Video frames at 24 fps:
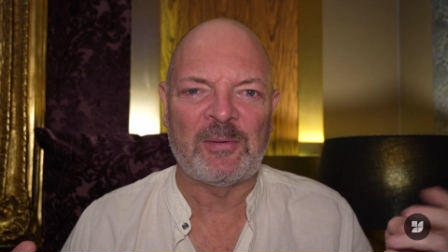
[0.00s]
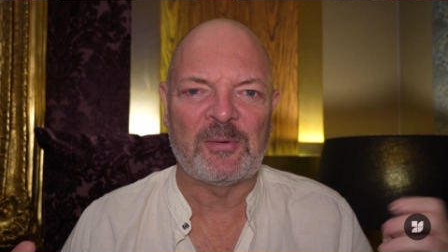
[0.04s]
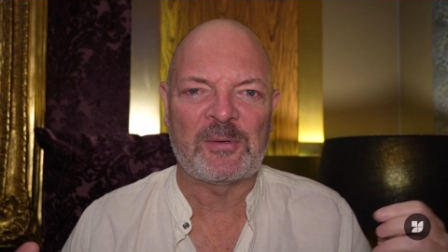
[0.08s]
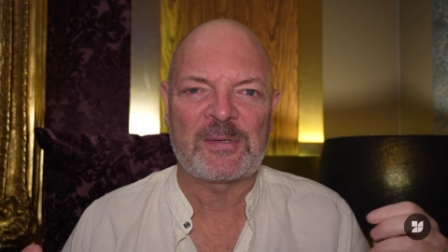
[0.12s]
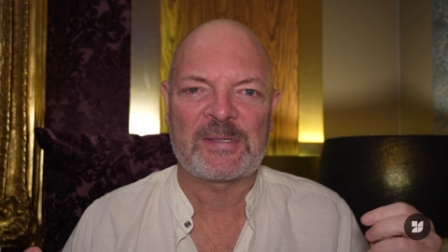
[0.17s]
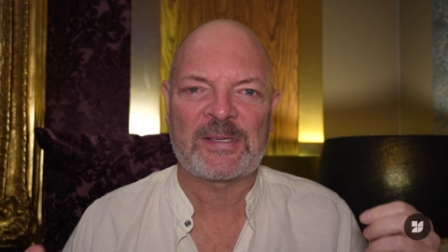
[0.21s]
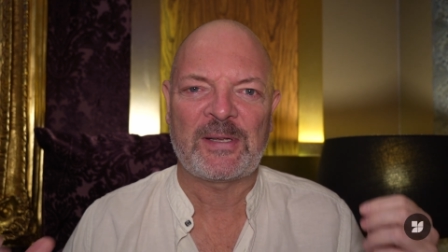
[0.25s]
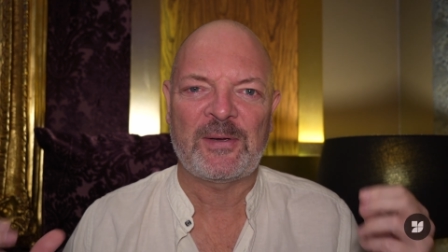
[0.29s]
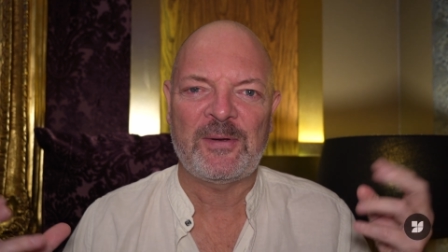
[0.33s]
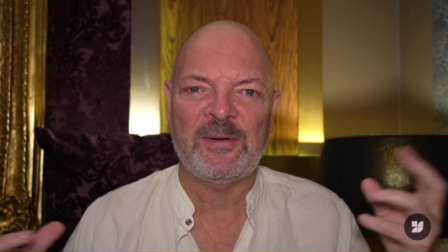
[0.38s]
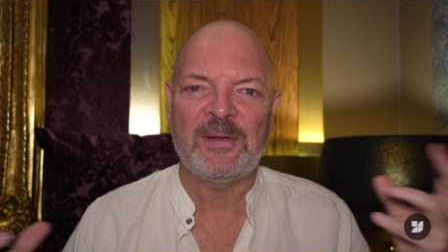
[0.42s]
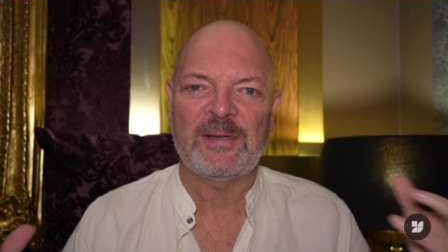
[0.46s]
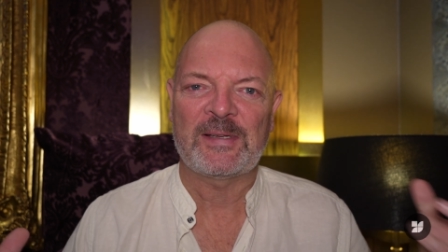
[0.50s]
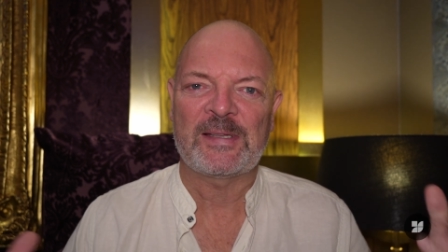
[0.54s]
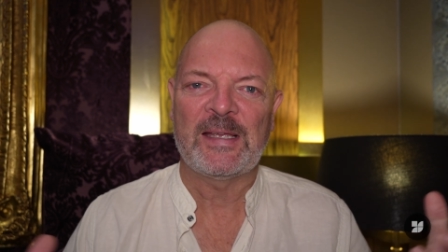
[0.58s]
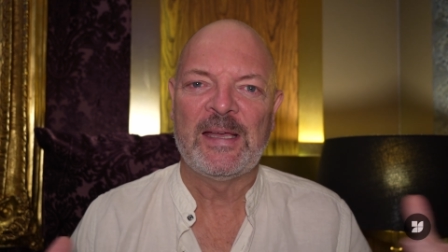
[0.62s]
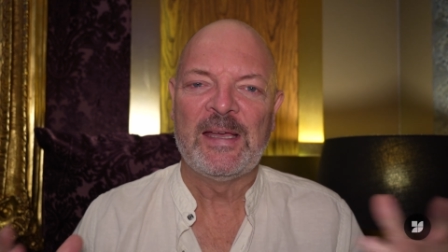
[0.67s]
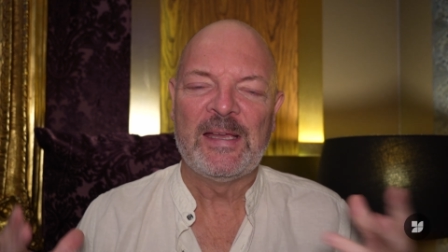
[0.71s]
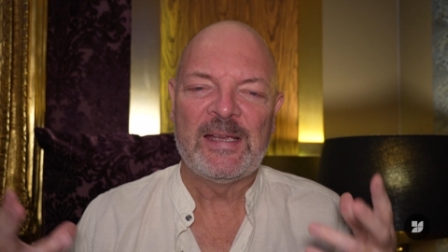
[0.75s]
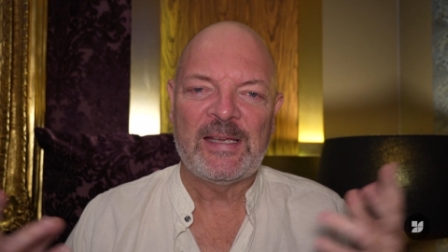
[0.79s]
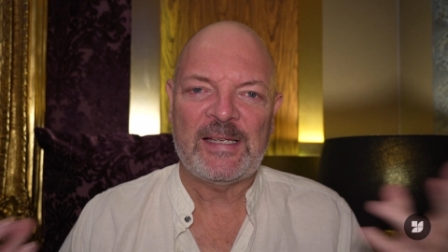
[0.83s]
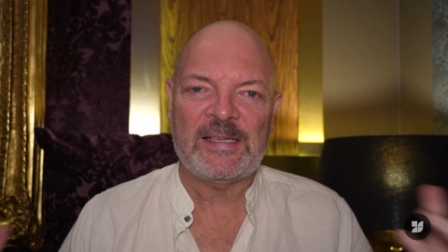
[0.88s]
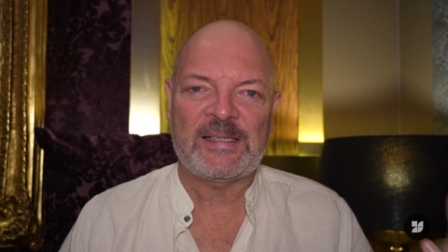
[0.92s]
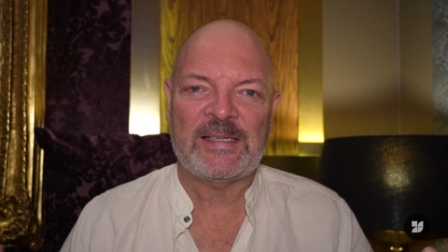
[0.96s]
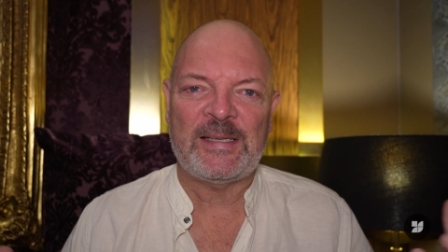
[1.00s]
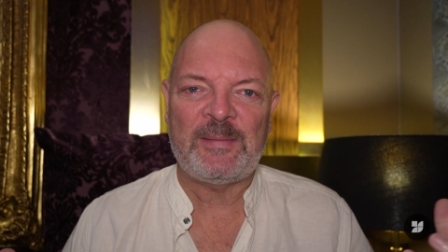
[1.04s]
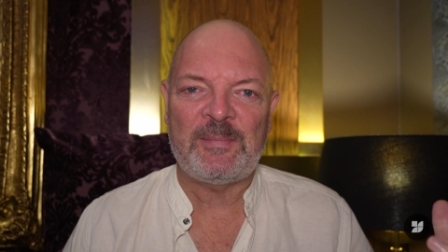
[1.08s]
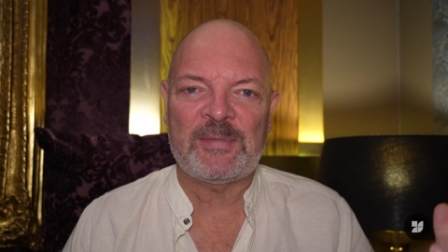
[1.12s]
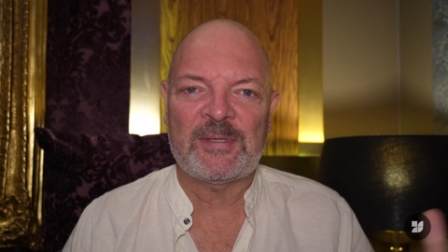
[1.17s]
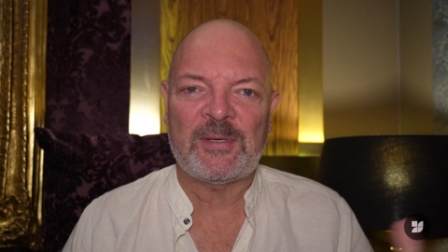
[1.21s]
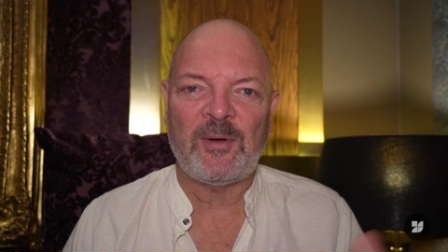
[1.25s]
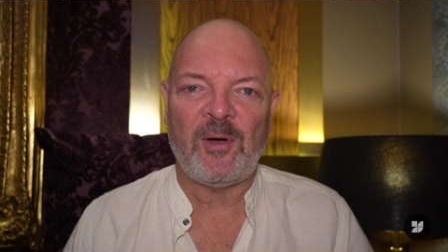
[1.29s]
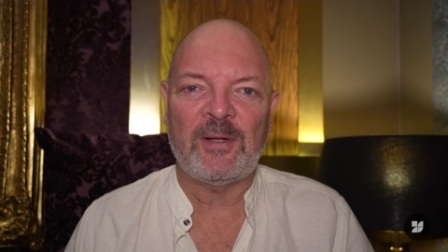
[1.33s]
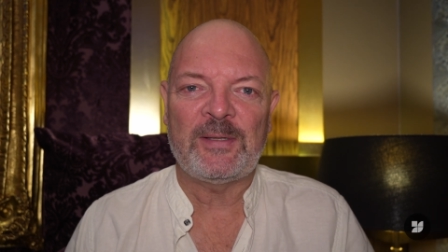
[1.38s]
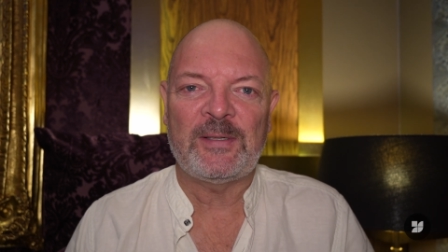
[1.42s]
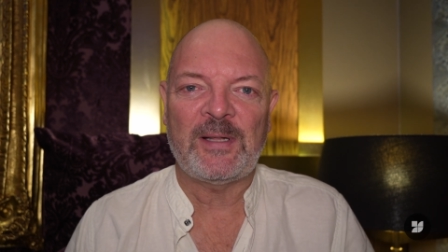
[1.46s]
It seems
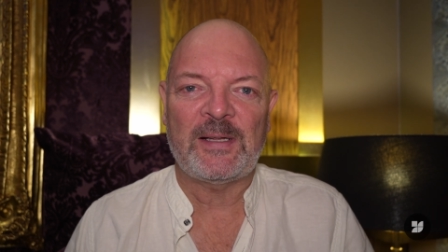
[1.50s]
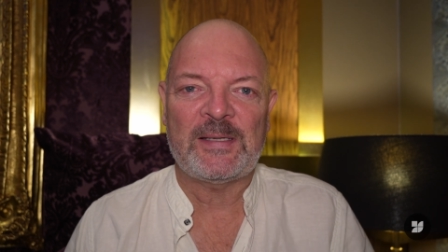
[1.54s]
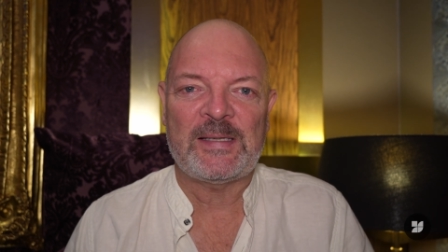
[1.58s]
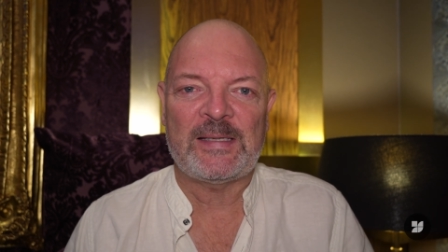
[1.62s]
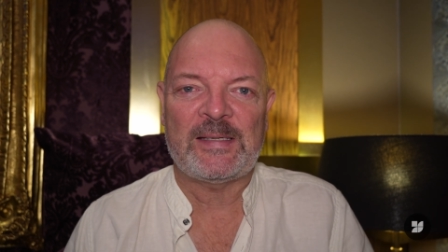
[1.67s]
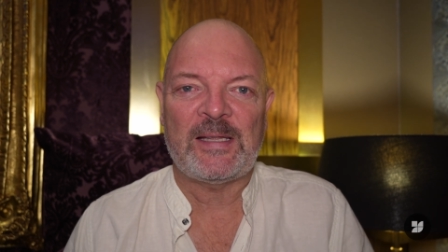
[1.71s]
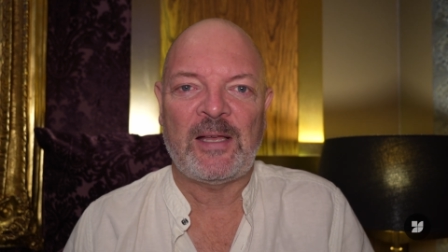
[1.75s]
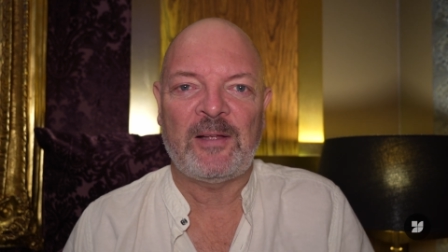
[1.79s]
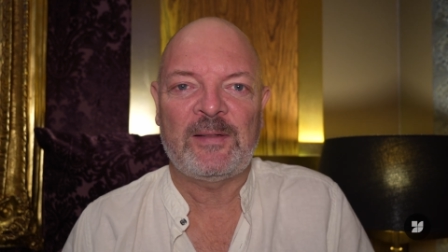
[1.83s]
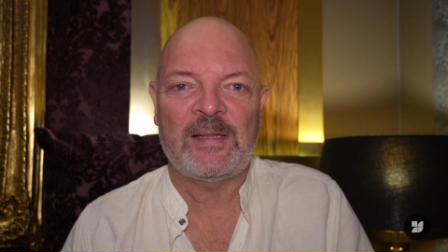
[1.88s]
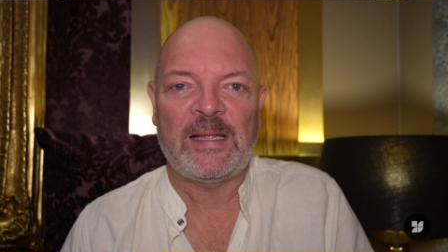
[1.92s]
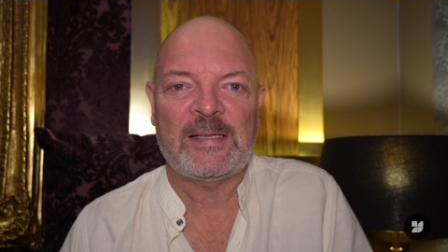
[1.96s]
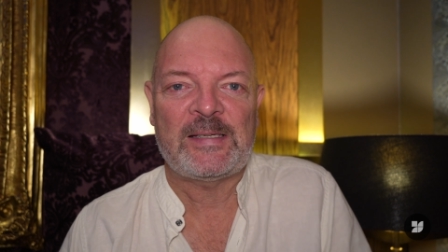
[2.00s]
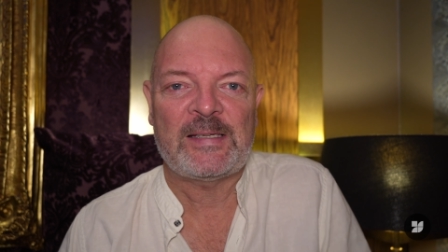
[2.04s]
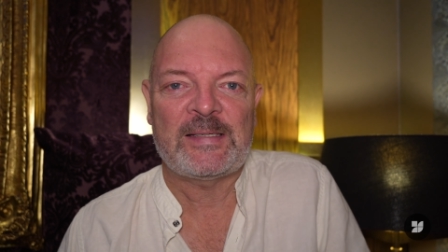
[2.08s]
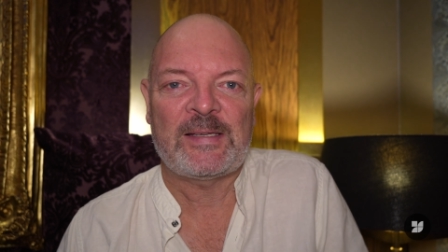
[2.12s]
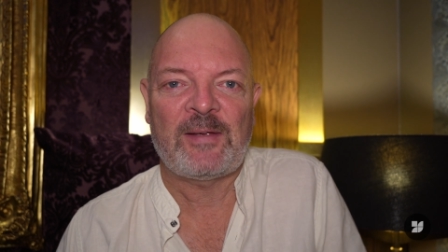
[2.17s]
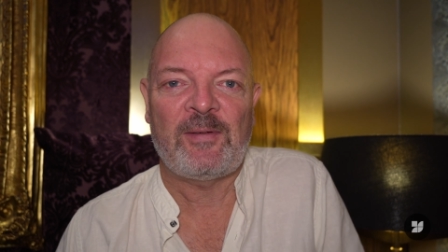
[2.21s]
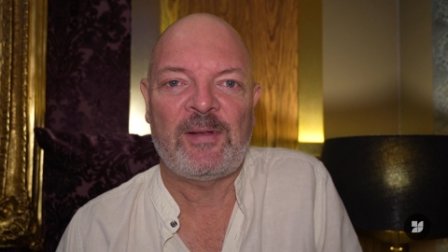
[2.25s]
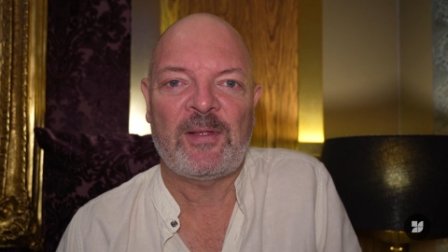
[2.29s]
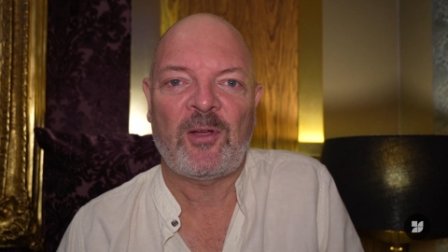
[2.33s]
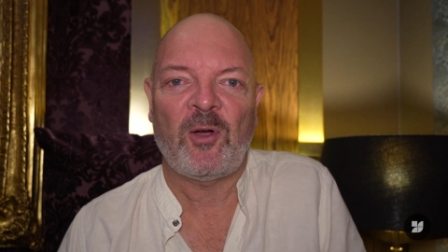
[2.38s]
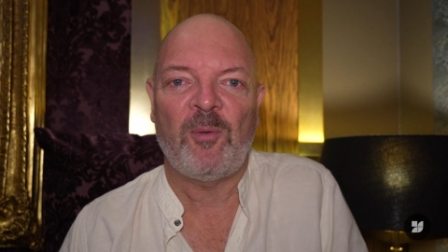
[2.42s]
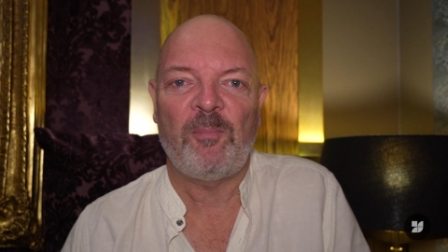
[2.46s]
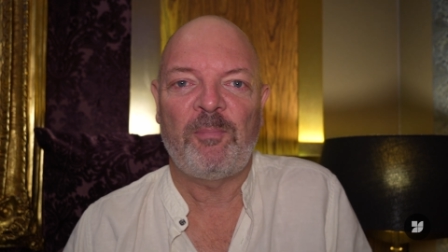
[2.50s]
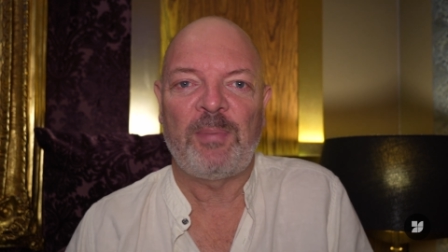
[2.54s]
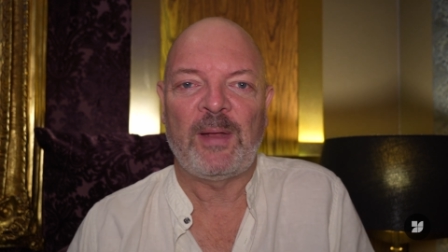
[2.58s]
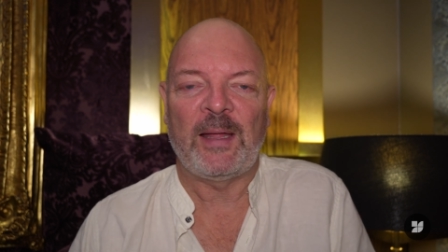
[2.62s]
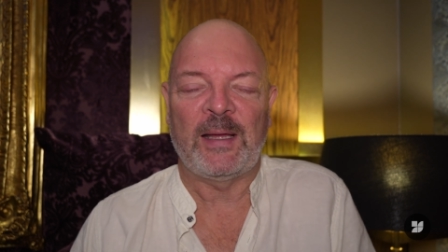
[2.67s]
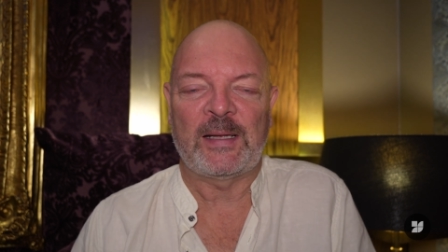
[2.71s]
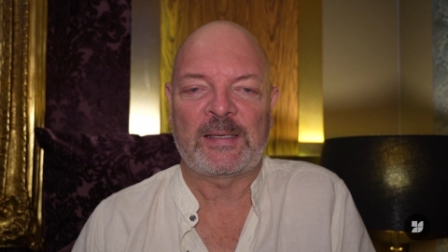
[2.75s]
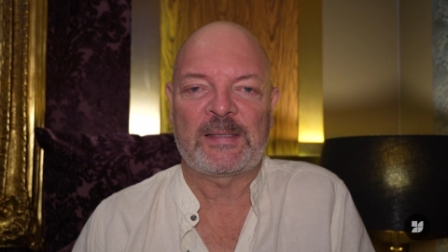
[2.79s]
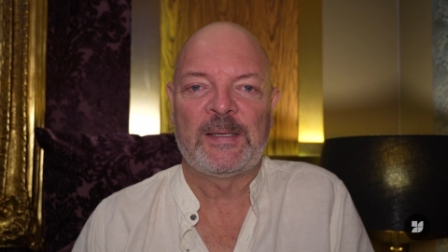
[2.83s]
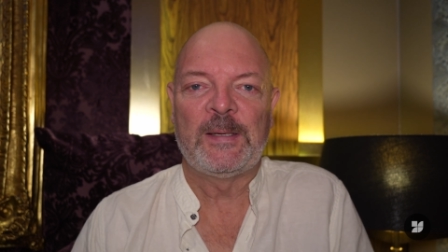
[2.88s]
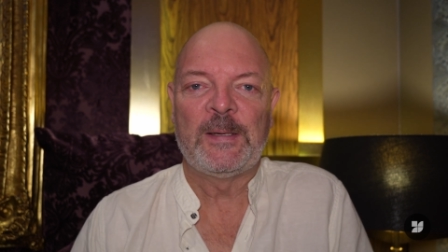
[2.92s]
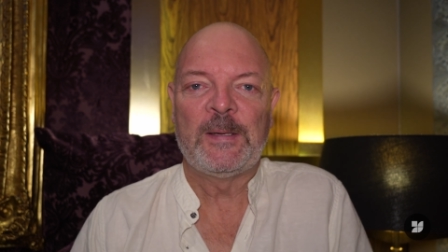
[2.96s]
so unnecessarily
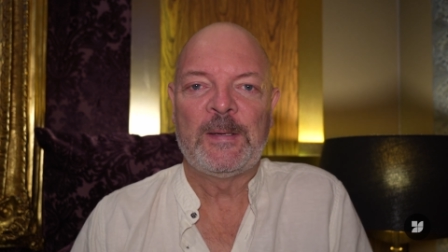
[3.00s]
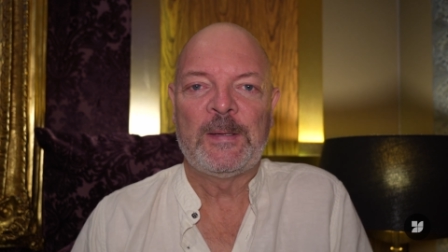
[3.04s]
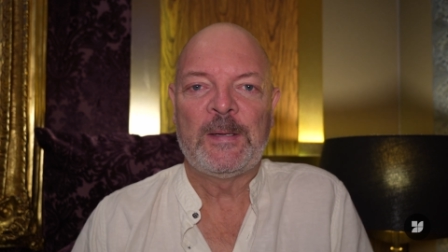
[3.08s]
complex.